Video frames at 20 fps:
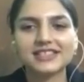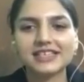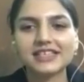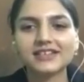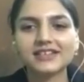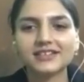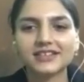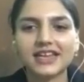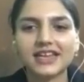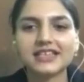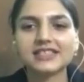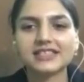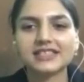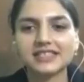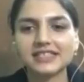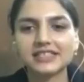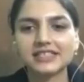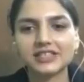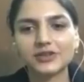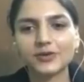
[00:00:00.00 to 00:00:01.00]
see a
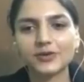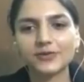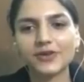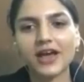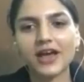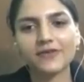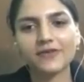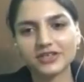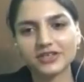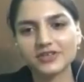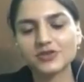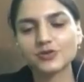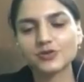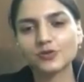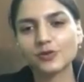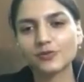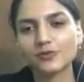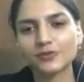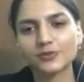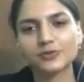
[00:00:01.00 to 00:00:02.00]
necessity of having a
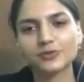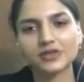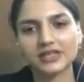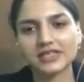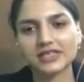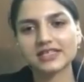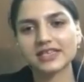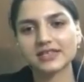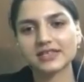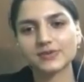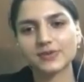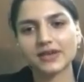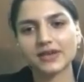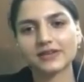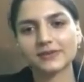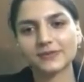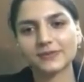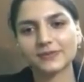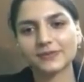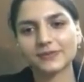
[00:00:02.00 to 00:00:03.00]
school for police as
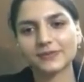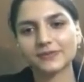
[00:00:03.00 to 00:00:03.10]
well.